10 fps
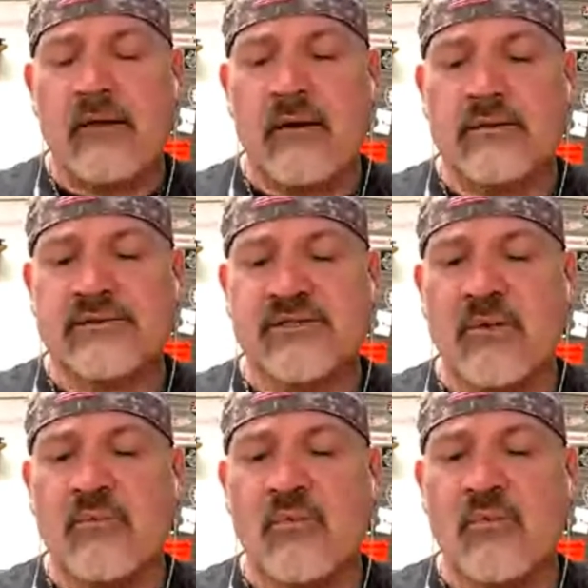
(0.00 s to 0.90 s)
uh,
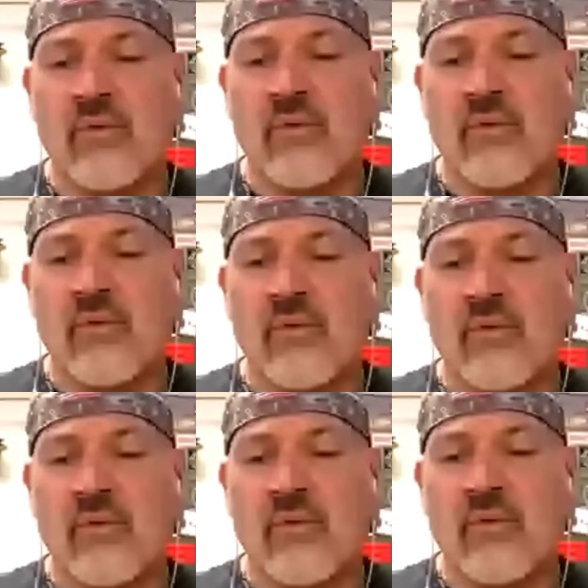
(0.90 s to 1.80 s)
someone who
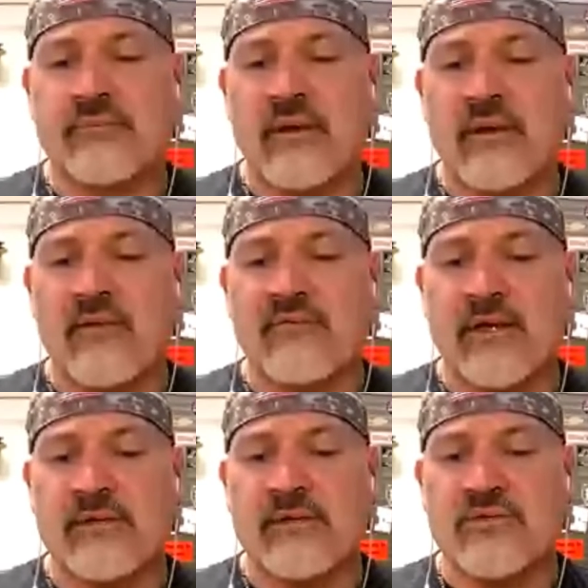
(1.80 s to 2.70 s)
doesn't have
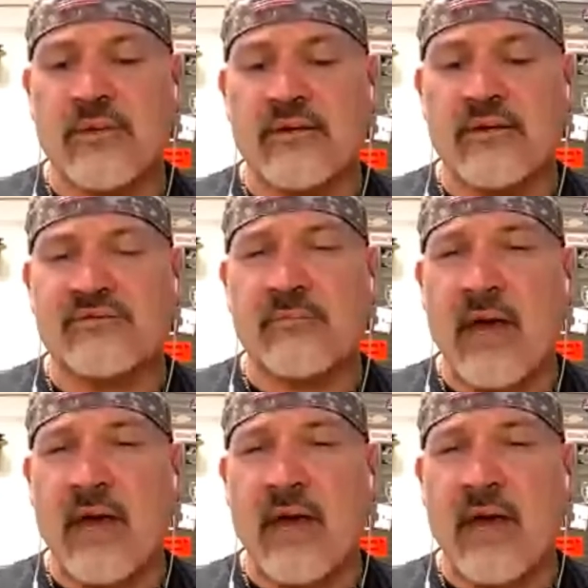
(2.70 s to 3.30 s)
a tremendous